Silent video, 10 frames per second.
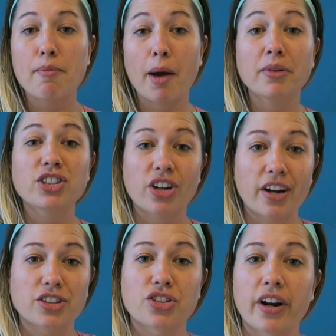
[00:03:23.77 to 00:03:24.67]
Pema
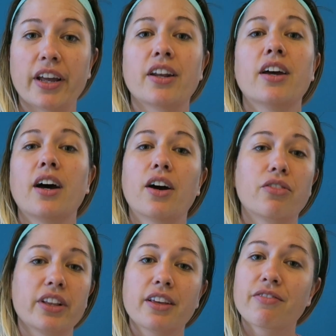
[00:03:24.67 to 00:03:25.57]
Chodron,
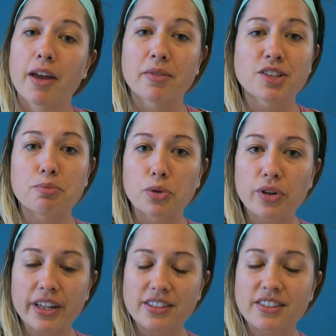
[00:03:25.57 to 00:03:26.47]
a really famous
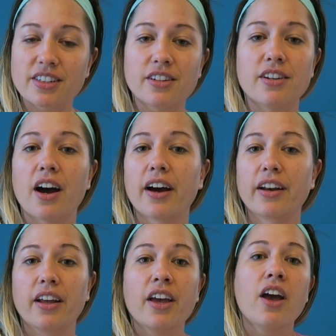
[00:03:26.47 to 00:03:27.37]
Buddhist
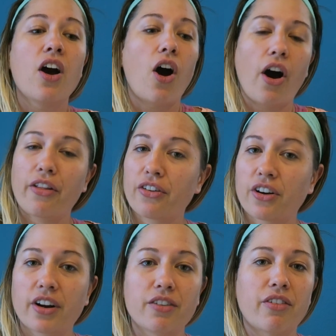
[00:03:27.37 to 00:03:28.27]
nun,
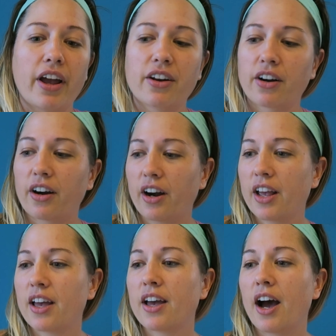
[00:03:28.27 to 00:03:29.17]
author and writer,